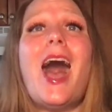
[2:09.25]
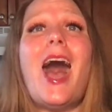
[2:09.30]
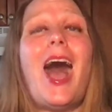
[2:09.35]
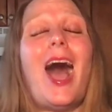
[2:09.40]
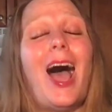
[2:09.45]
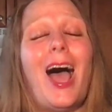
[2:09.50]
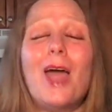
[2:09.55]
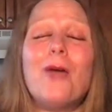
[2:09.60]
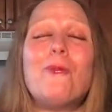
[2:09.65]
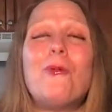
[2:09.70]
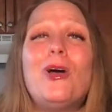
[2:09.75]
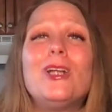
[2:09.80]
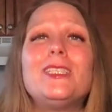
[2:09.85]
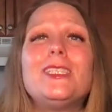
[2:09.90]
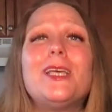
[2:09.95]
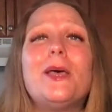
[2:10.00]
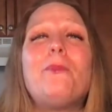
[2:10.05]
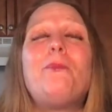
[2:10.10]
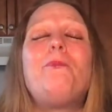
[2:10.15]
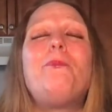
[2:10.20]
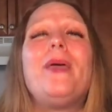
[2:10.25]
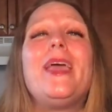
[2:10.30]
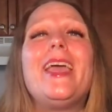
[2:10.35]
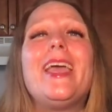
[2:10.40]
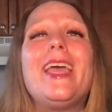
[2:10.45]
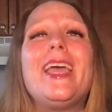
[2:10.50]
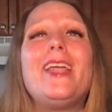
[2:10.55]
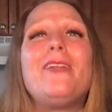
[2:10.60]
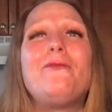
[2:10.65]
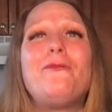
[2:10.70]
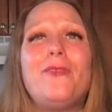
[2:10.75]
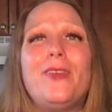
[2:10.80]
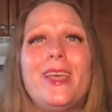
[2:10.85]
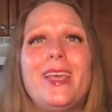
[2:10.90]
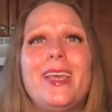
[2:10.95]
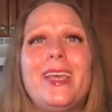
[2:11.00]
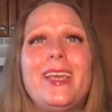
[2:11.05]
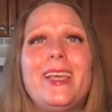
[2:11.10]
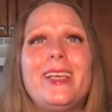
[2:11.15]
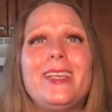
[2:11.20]
I want a bean
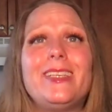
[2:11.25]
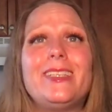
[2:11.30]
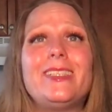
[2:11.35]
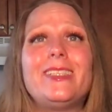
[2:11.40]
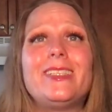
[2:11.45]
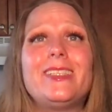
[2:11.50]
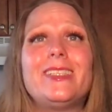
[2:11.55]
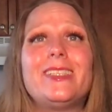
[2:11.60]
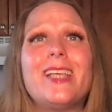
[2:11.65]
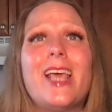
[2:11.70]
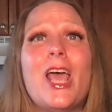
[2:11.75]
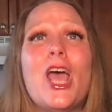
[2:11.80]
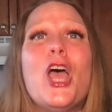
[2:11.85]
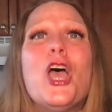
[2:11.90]
feast,